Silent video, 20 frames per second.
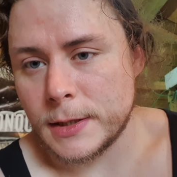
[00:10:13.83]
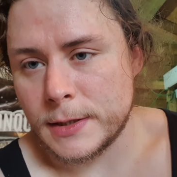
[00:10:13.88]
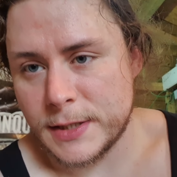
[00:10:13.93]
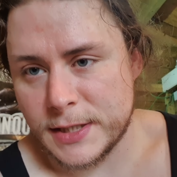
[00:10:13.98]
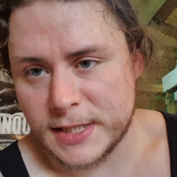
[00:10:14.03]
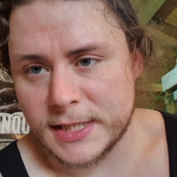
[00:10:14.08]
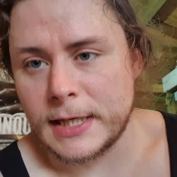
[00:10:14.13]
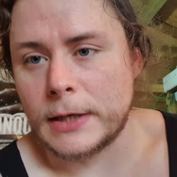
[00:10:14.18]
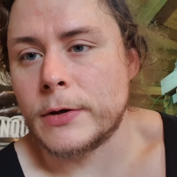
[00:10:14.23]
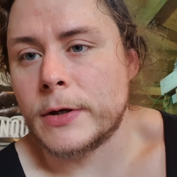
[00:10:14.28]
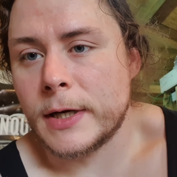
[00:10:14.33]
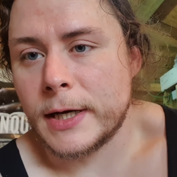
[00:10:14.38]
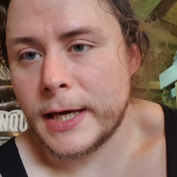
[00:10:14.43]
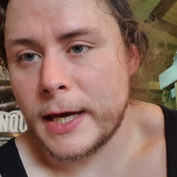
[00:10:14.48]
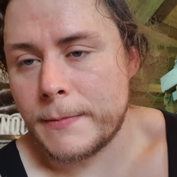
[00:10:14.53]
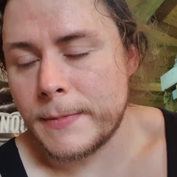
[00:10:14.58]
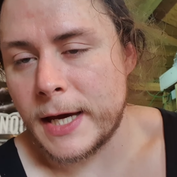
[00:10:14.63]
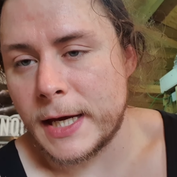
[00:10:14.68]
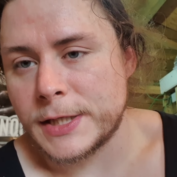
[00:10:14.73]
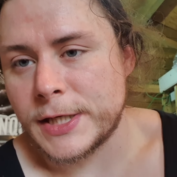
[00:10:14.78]
still going to
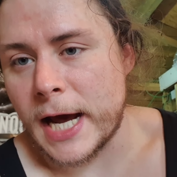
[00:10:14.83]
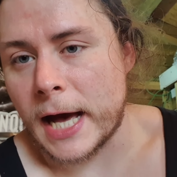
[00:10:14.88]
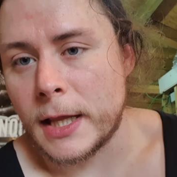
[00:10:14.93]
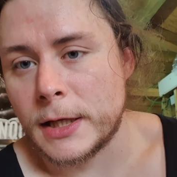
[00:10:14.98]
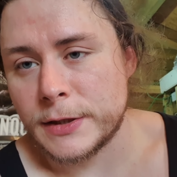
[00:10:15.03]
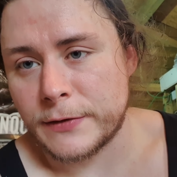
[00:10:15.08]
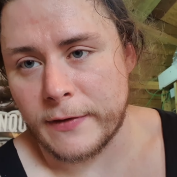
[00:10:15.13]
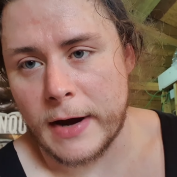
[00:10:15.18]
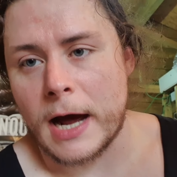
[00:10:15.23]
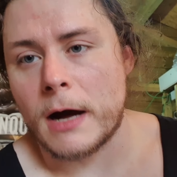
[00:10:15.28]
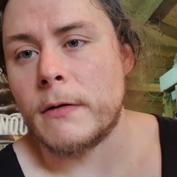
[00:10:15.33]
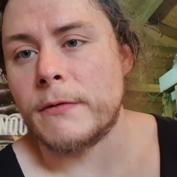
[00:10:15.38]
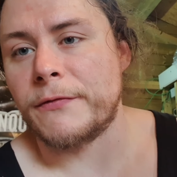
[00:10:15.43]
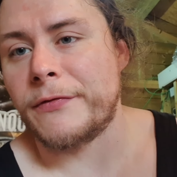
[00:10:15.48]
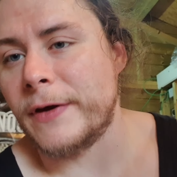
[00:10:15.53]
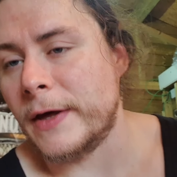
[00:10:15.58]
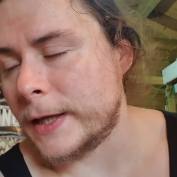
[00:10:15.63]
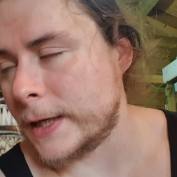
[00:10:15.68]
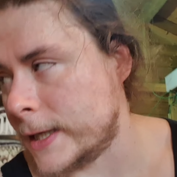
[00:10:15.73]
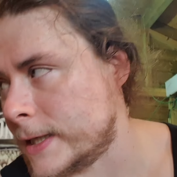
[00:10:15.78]
give me a challenge for how I'm
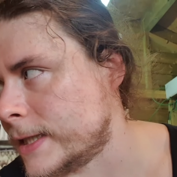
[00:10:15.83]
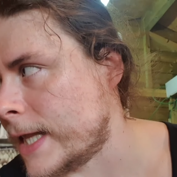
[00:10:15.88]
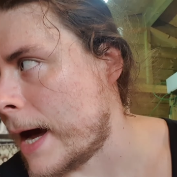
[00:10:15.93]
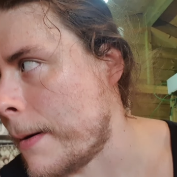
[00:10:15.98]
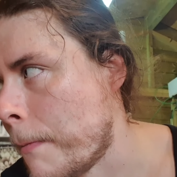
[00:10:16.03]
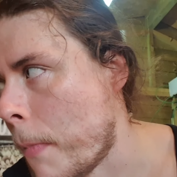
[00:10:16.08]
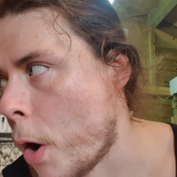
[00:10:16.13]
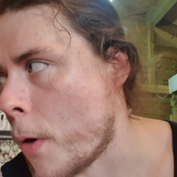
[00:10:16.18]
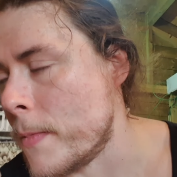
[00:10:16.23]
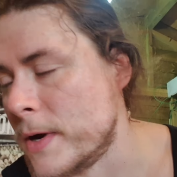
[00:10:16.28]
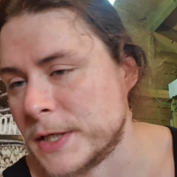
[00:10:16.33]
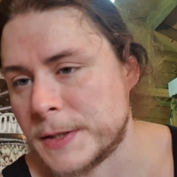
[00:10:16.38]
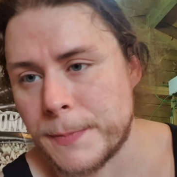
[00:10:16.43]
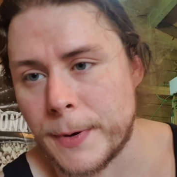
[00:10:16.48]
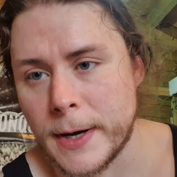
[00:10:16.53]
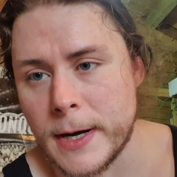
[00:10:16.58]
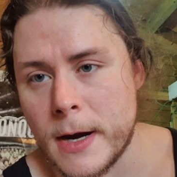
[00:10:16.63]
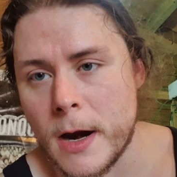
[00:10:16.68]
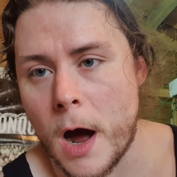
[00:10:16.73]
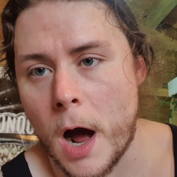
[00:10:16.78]
feeling at that moment,
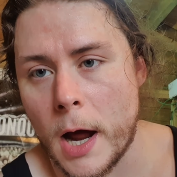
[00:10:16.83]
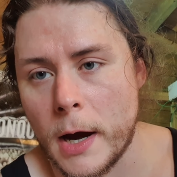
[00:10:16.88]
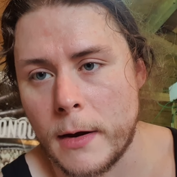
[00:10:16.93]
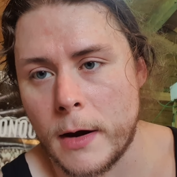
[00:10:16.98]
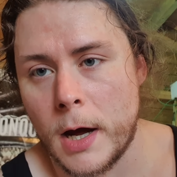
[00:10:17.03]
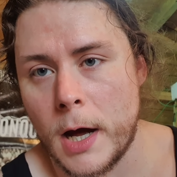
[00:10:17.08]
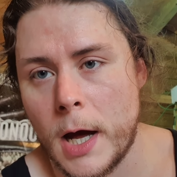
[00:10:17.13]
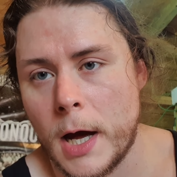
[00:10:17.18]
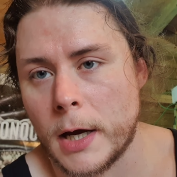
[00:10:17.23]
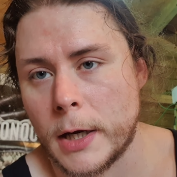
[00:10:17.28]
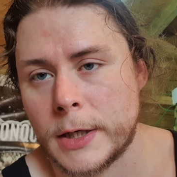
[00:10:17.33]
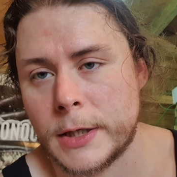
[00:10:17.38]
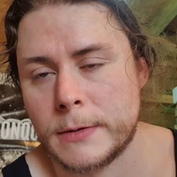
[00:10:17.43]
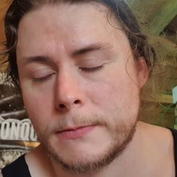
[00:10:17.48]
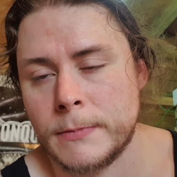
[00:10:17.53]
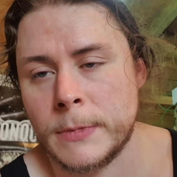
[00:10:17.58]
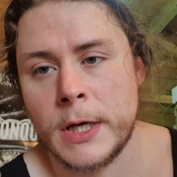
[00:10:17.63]
but not